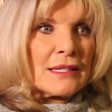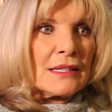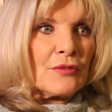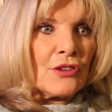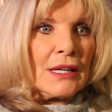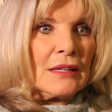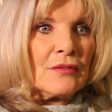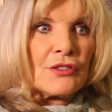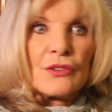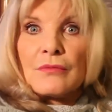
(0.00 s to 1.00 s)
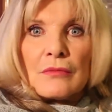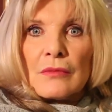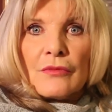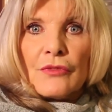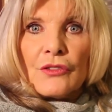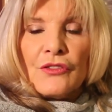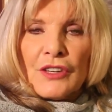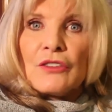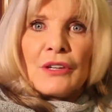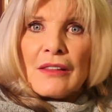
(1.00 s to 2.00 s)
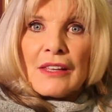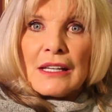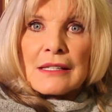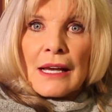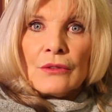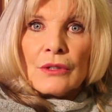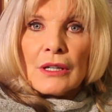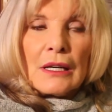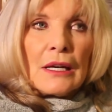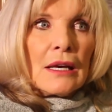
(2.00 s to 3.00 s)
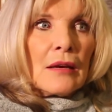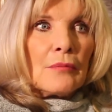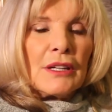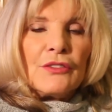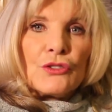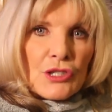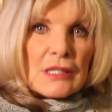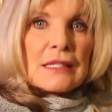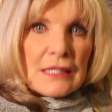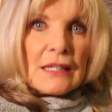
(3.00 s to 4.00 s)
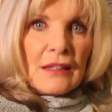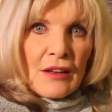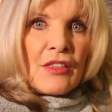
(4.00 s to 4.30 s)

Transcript: in the brain for figuring things out. But if you just sit and